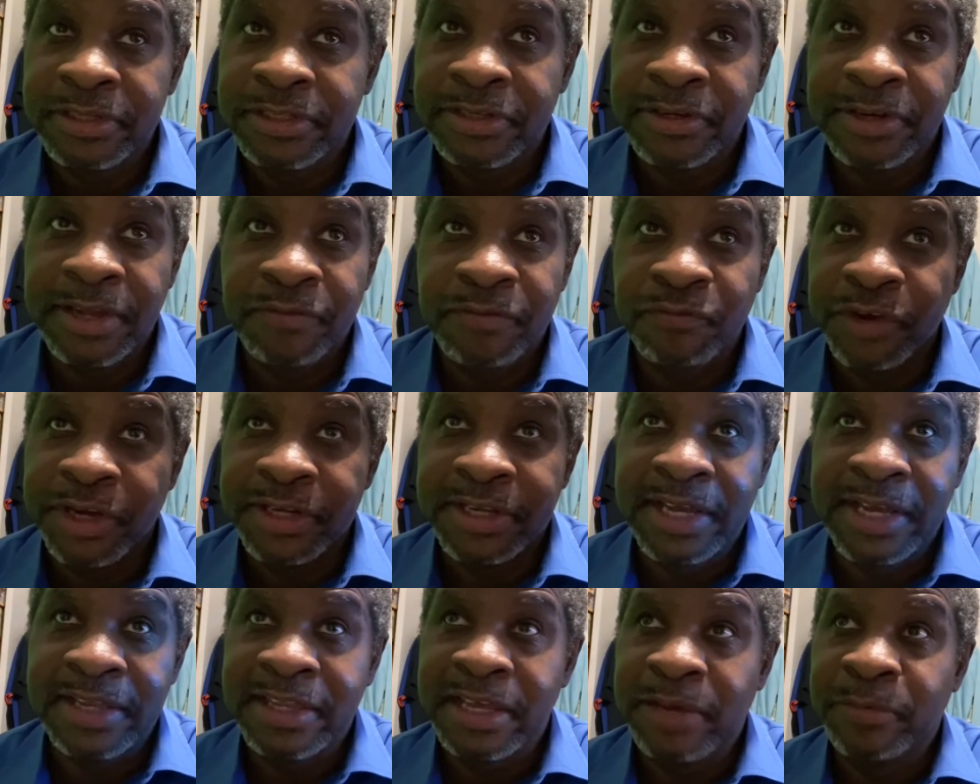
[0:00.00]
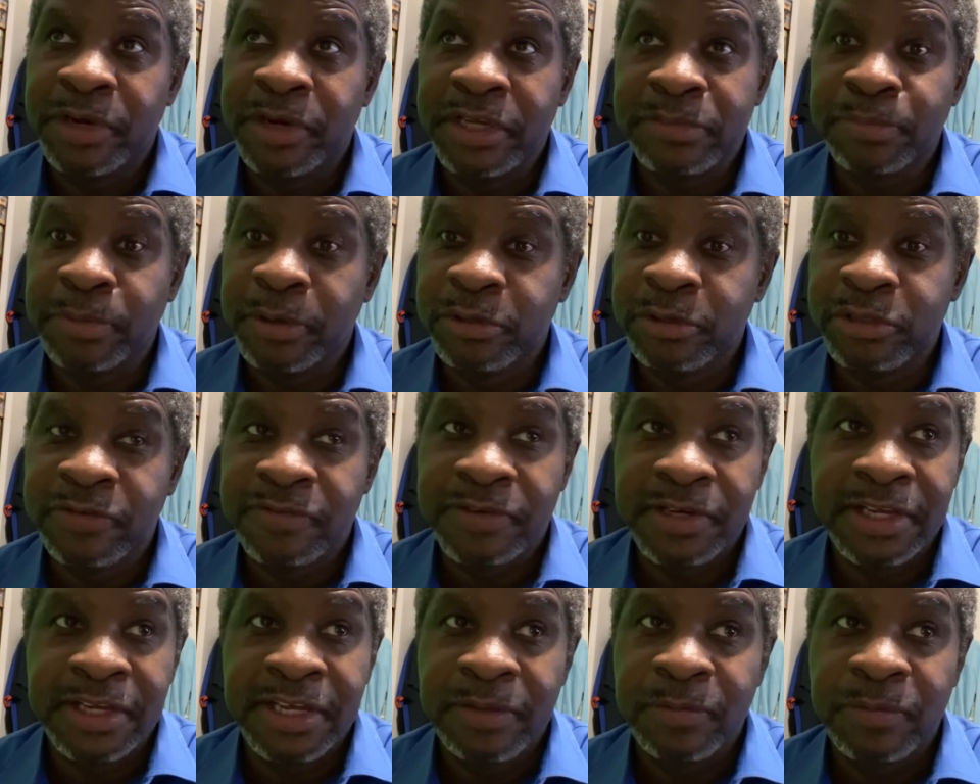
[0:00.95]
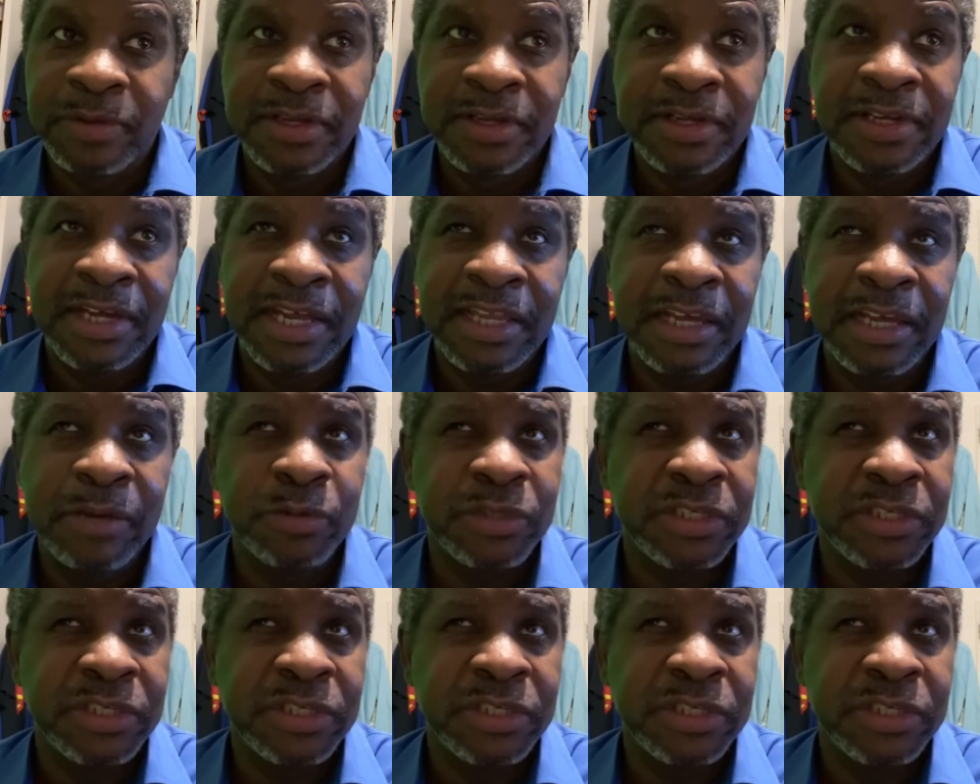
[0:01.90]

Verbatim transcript: So they rigged that thing with explosives, and he, I think it